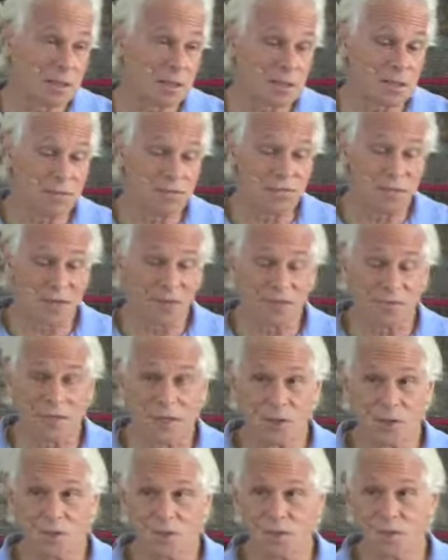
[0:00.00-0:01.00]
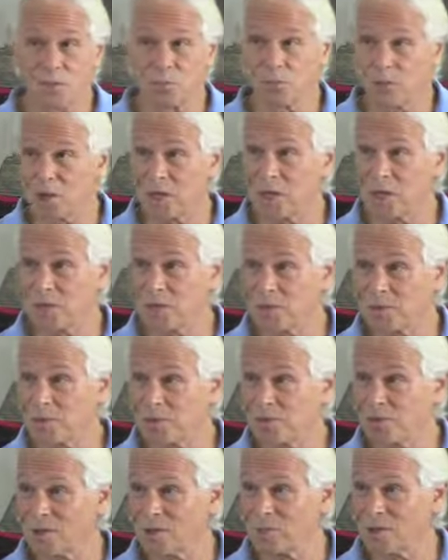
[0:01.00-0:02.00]
it involves not only praise,
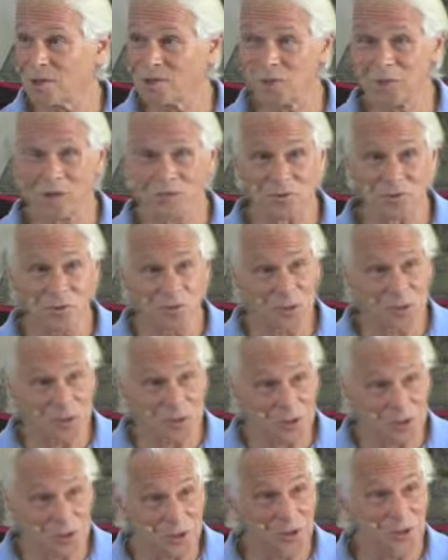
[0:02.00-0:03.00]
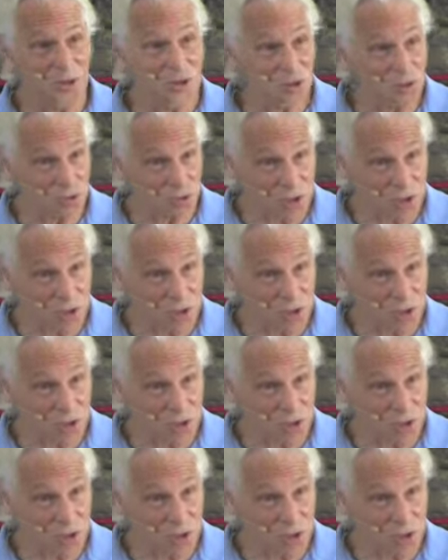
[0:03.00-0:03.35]
but sometimes we have to be a little